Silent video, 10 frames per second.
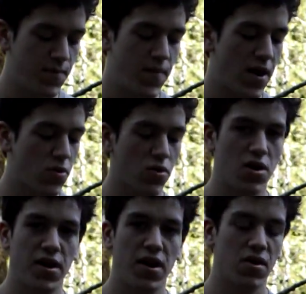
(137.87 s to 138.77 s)
paracord
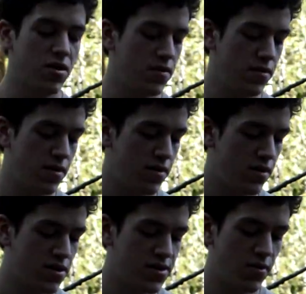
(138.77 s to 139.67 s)
on here
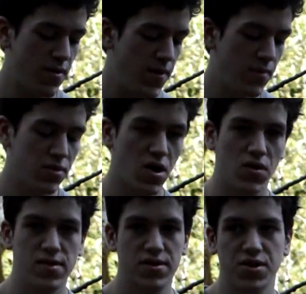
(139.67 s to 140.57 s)
so that people know
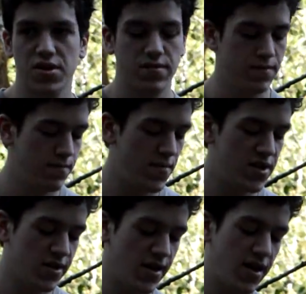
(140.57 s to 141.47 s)
it's just
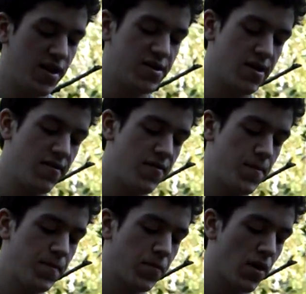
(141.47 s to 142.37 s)
miscellaneous stuff.
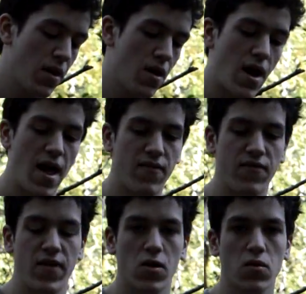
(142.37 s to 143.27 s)
I have a
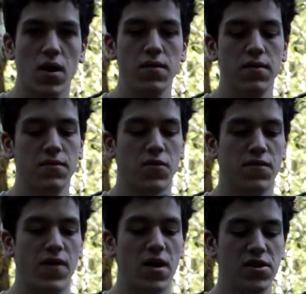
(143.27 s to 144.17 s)
ferro rod for
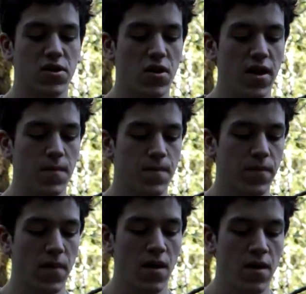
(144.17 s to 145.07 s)
fire starting.
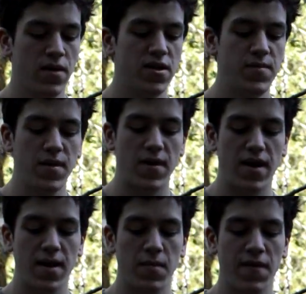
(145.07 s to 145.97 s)
This is made by
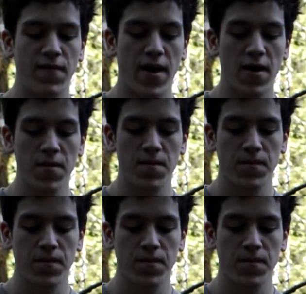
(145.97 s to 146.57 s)
Light My Fire.